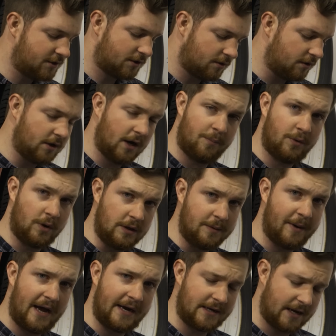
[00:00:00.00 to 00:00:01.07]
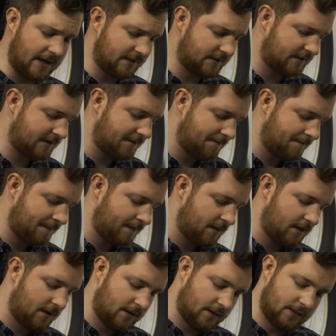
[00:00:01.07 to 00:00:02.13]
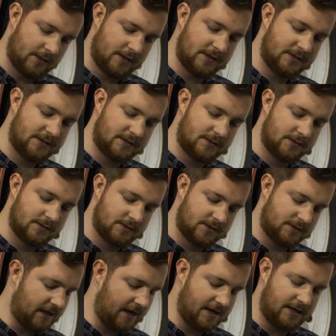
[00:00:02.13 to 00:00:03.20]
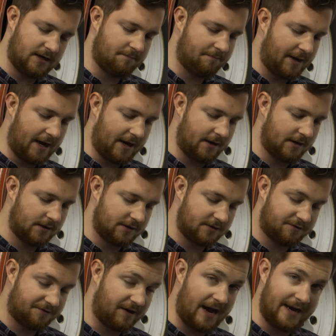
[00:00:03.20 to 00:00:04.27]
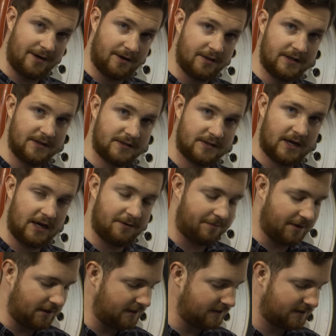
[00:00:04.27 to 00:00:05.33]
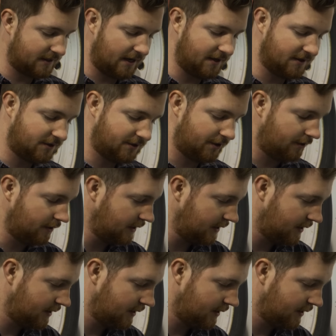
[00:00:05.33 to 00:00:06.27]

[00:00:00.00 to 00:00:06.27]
screwed up really bad, guys. This sanding pad is fine on this side, but this side is dirty.